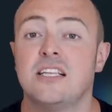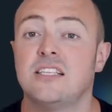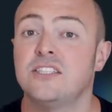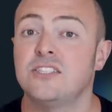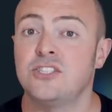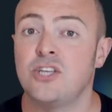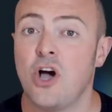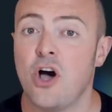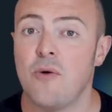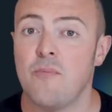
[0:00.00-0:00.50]

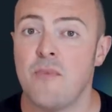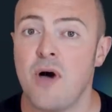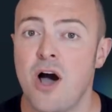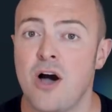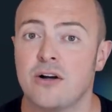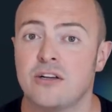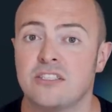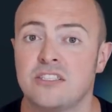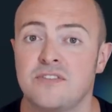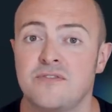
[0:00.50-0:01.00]
Top
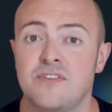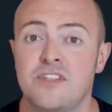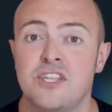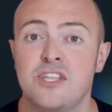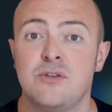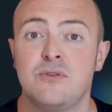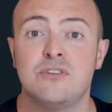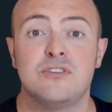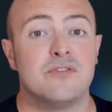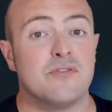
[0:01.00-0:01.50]
marks for the
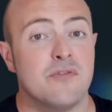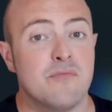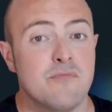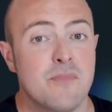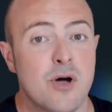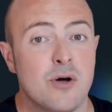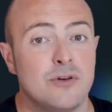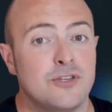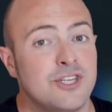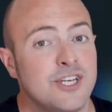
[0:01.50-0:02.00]
use of
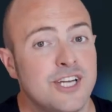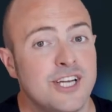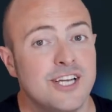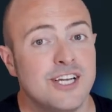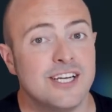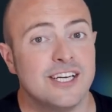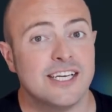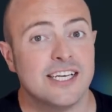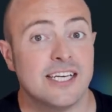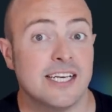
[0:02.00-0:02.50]
emoji,
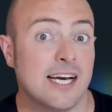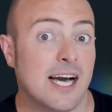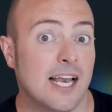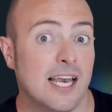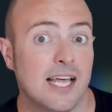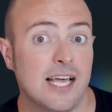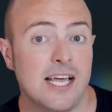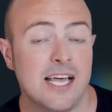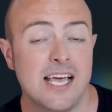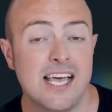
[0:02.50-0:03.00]

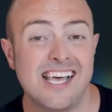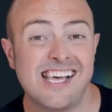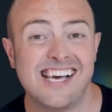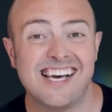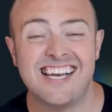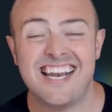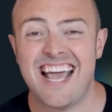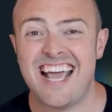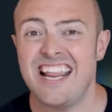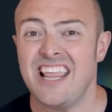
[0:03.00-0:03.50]
color,
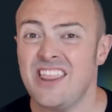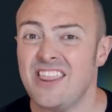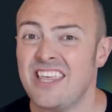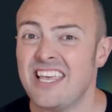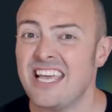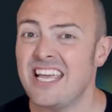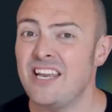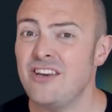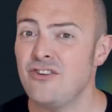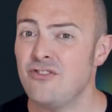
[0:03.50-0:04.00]
and anything
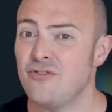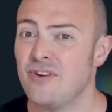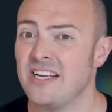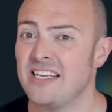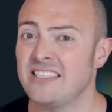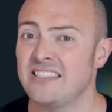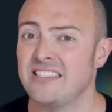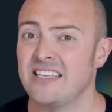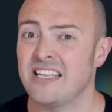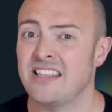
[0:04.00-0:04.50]

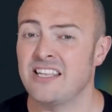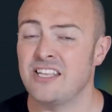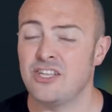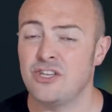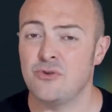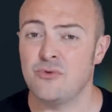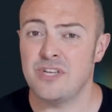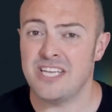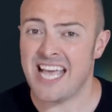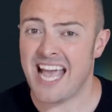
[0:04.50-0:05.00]
interesting that
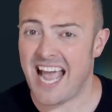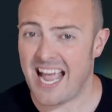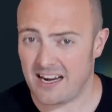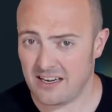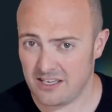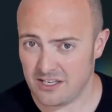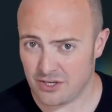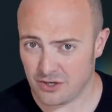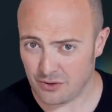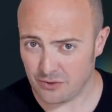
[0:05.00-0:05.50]
you
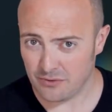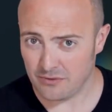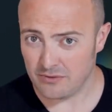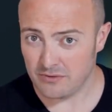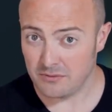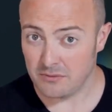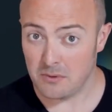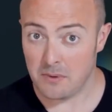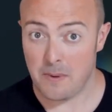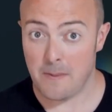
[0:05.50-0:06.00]
can do.
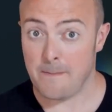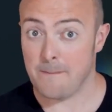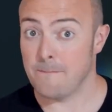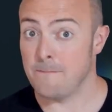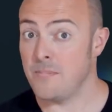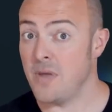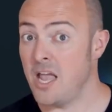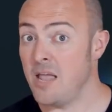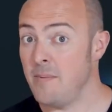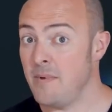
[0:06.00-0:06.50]

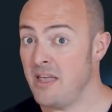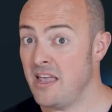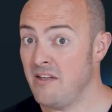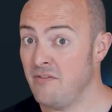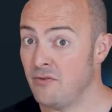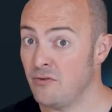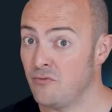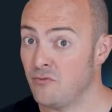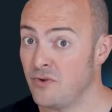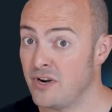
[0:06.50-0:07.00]
Maybe
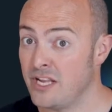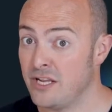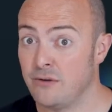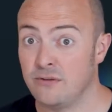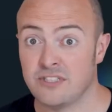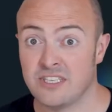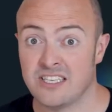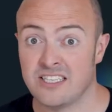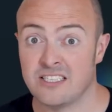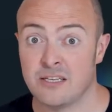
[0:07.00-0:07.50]
even
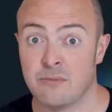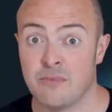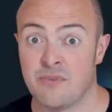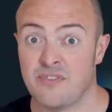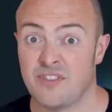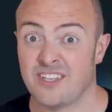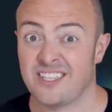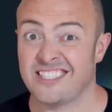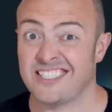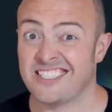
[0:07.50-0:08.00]
reusing some of
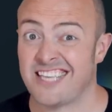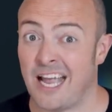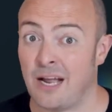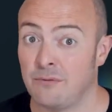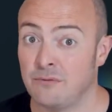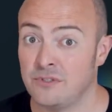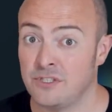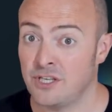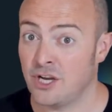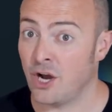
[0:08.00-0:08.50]
the
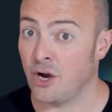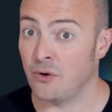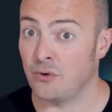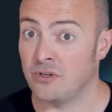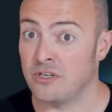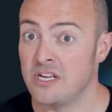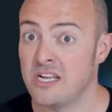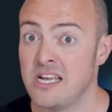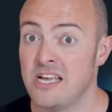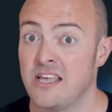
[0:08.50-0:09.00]
sound code
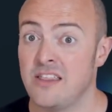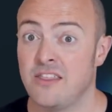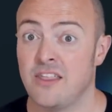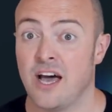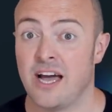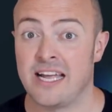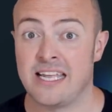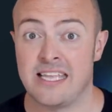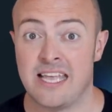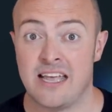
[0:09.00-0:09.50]
that
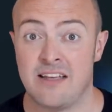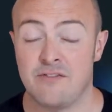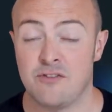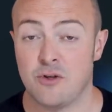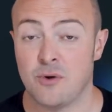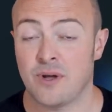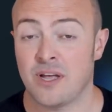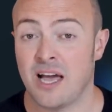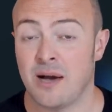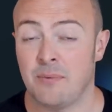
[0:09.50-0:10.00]
I gave you
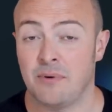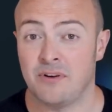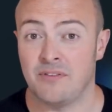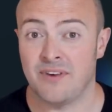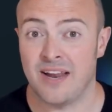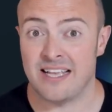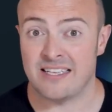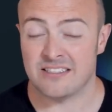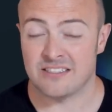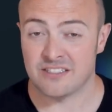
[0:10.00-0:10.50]
a couple of
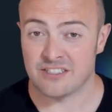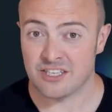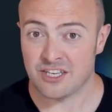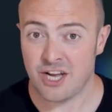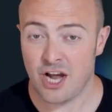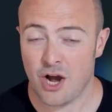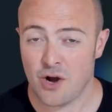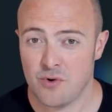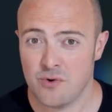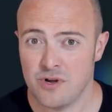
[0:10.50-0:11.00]
lessons
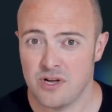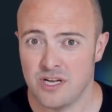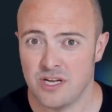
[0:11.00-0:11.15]
ago,